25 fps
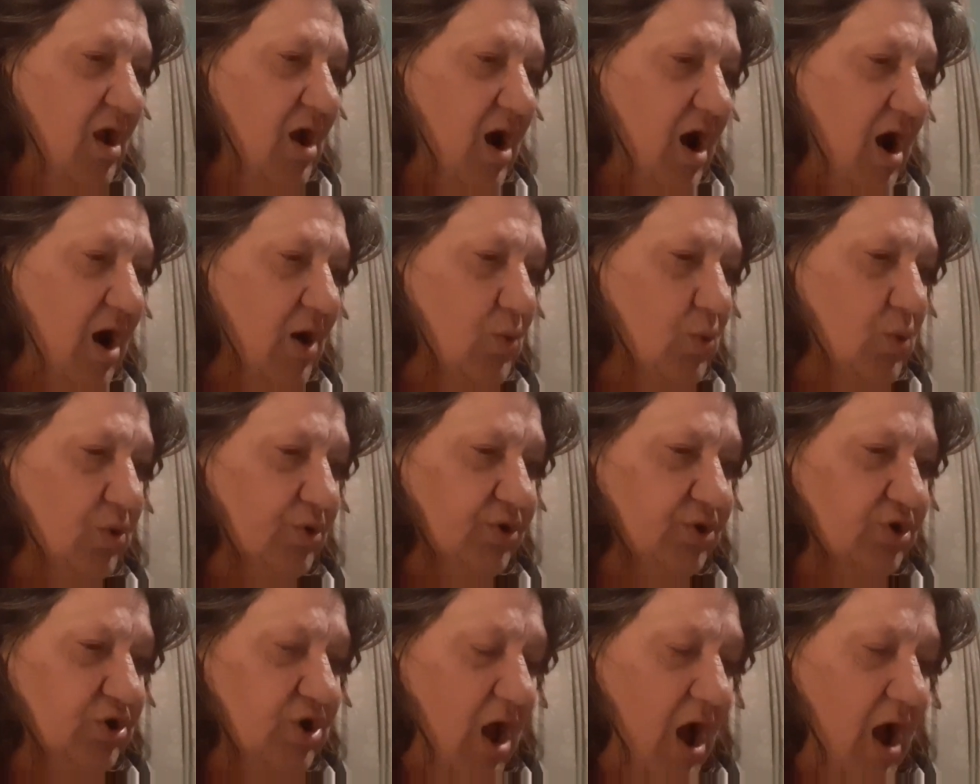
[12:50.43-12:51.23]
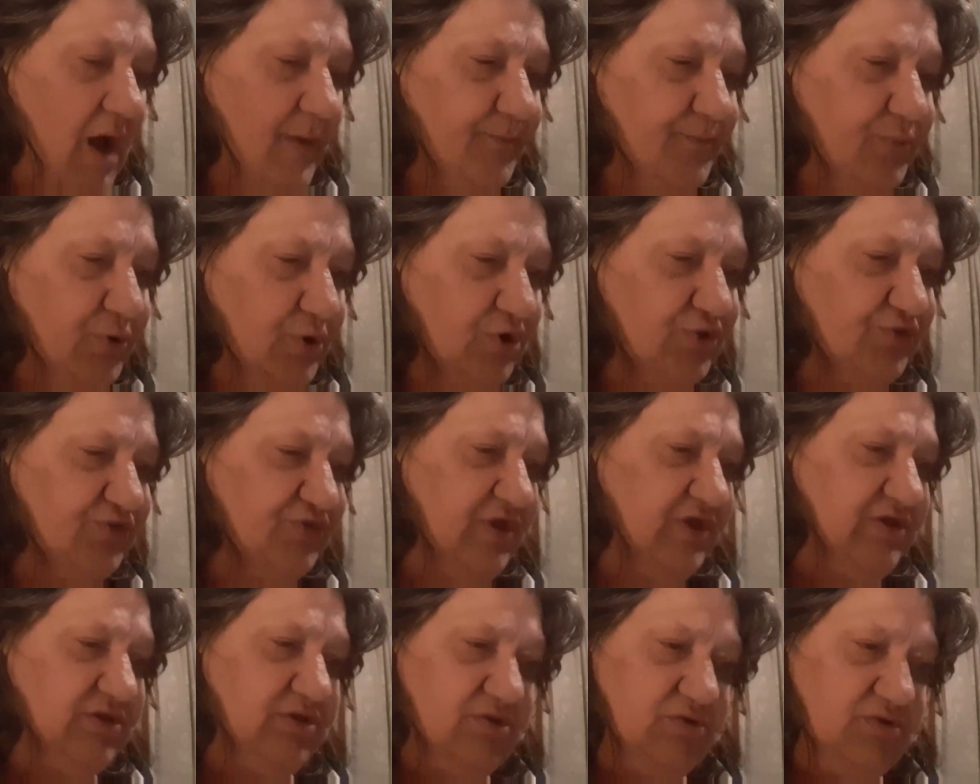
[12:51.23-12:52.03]
I will not put
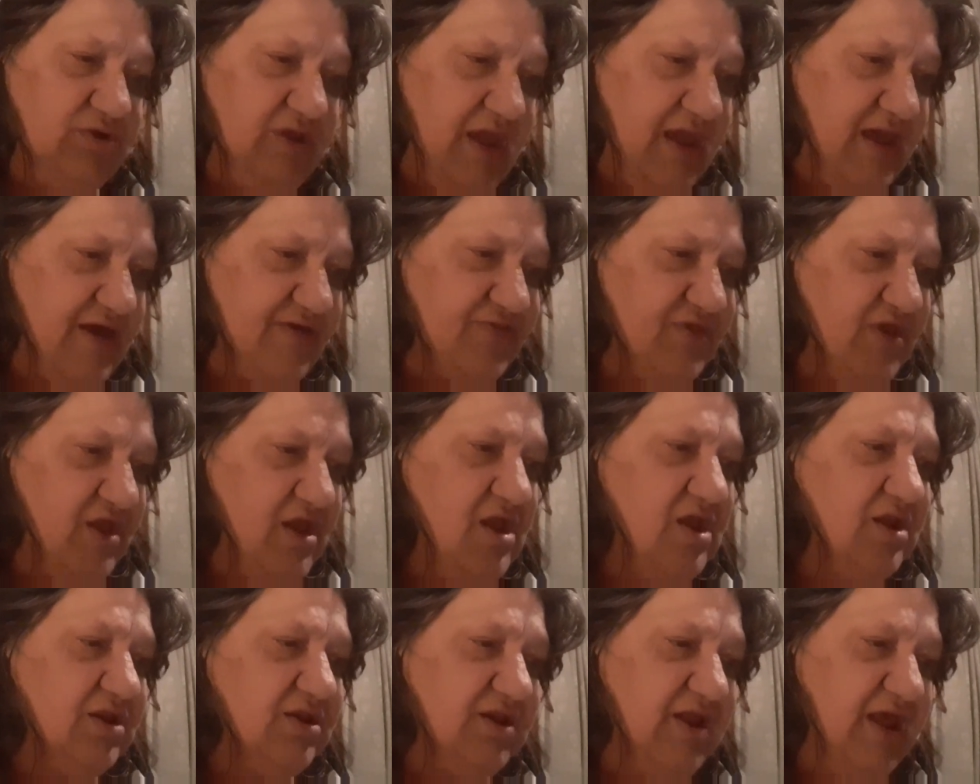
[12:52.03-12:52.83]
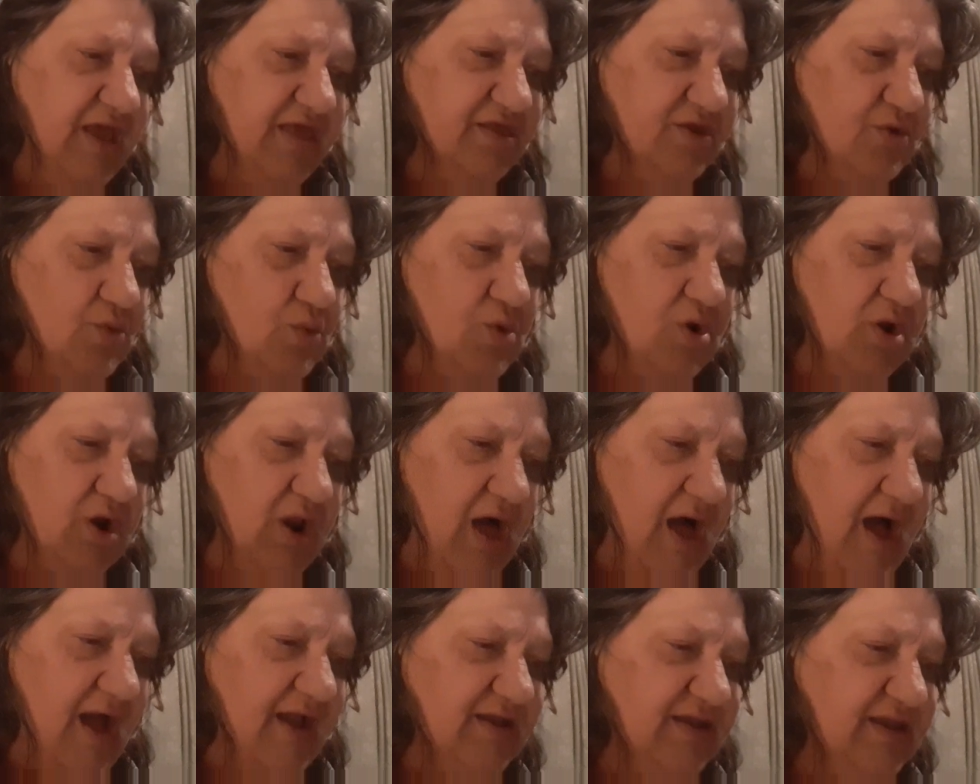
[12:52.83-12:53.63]
thee to death, neither will
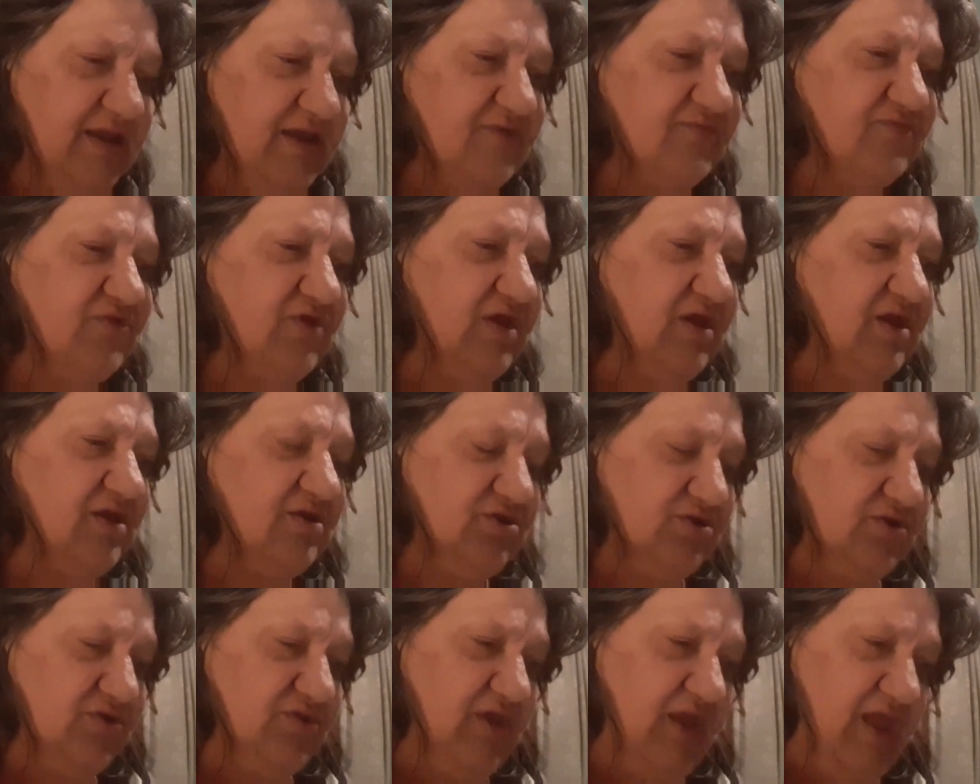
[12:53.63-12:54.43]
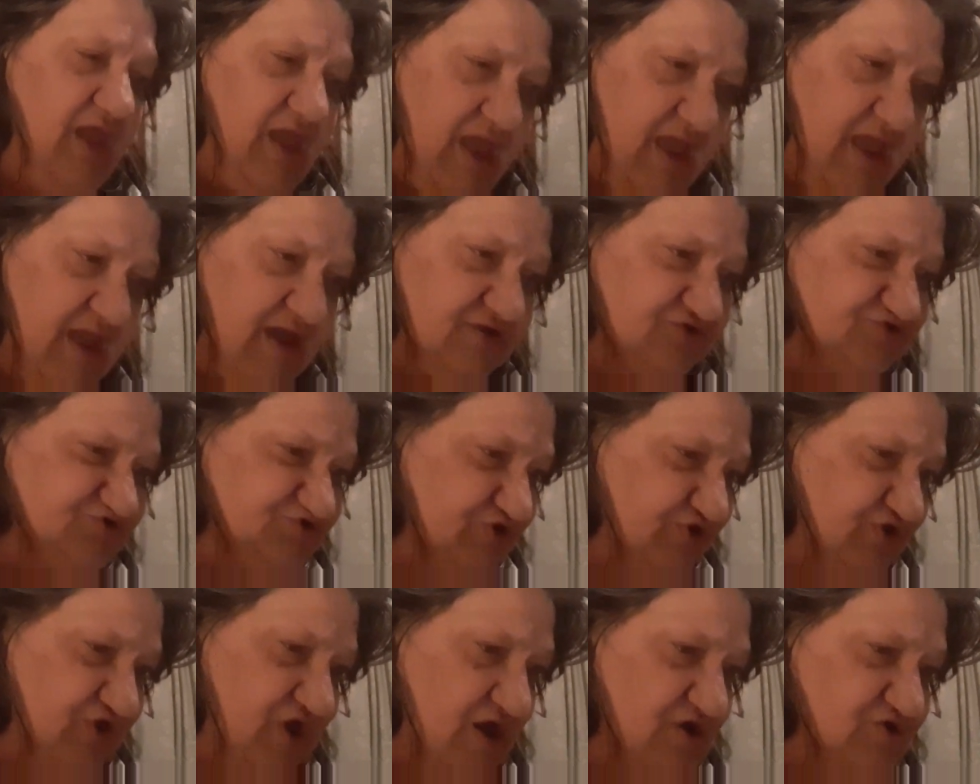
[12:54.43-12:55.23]
I give thee into the hands
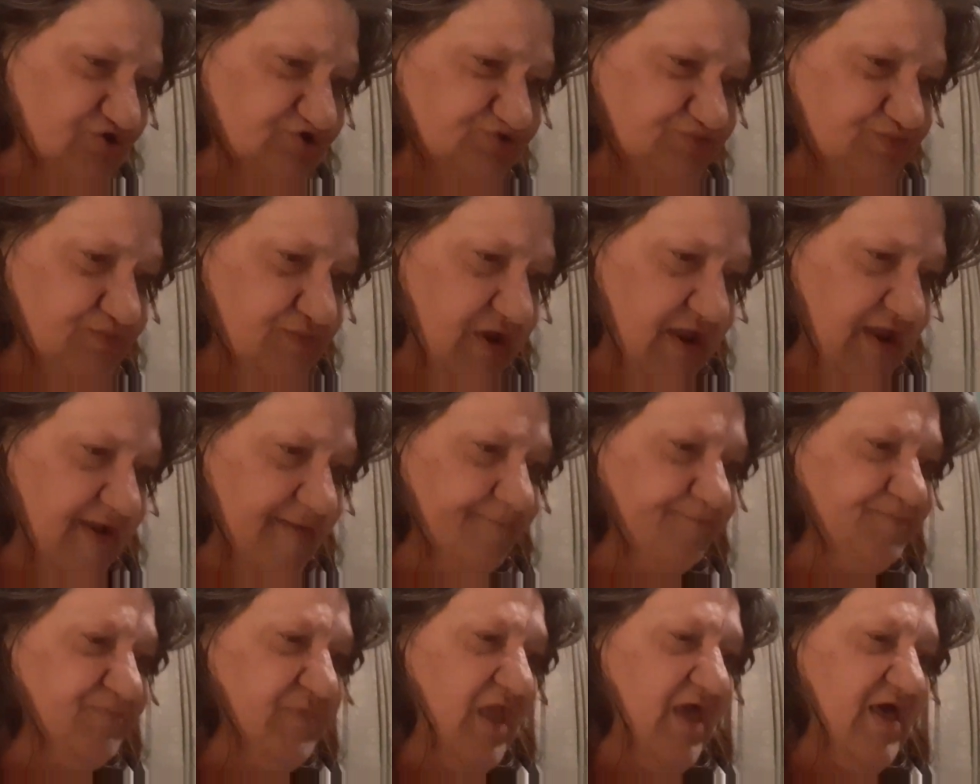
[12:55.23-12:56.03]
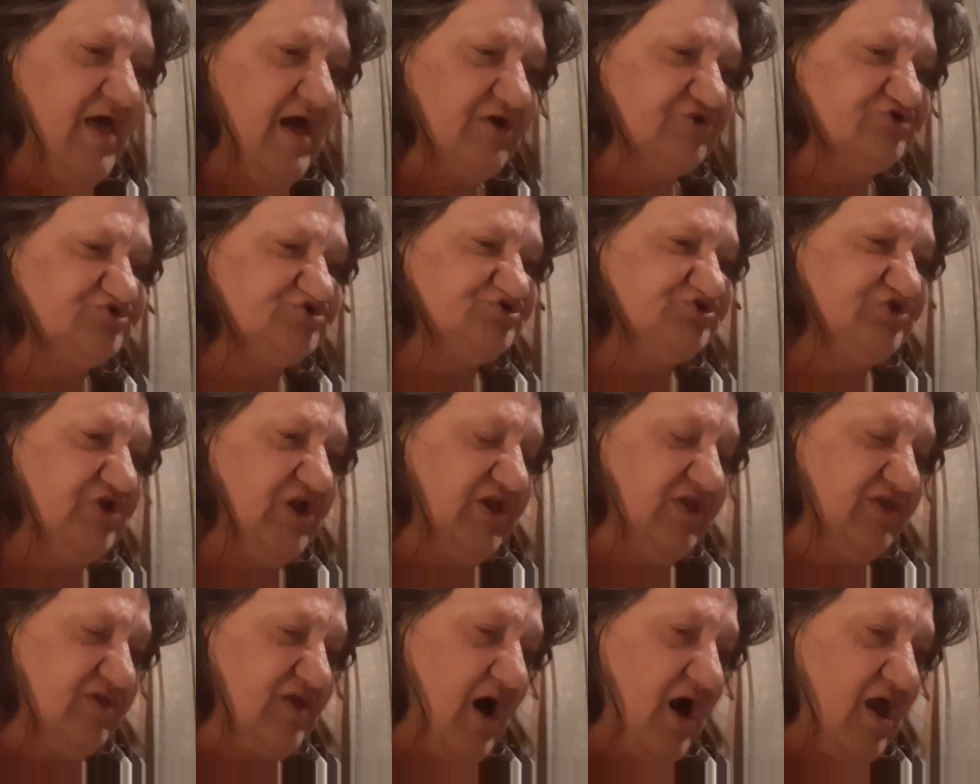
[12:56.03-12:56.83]
of those men that
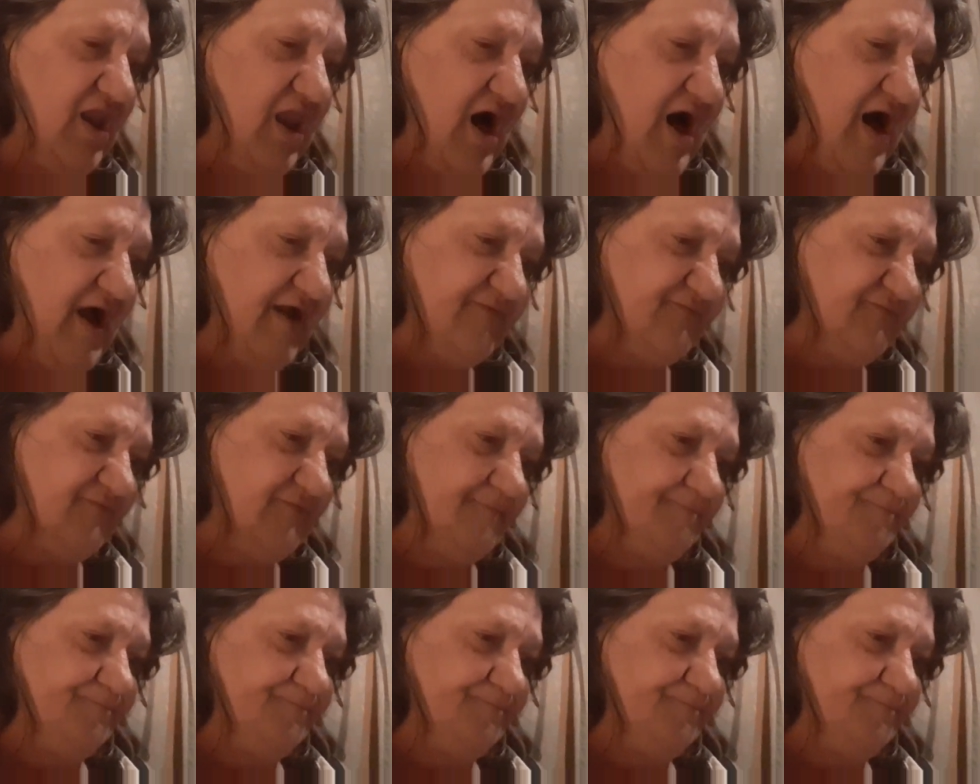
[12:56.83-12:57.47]
seek thy life.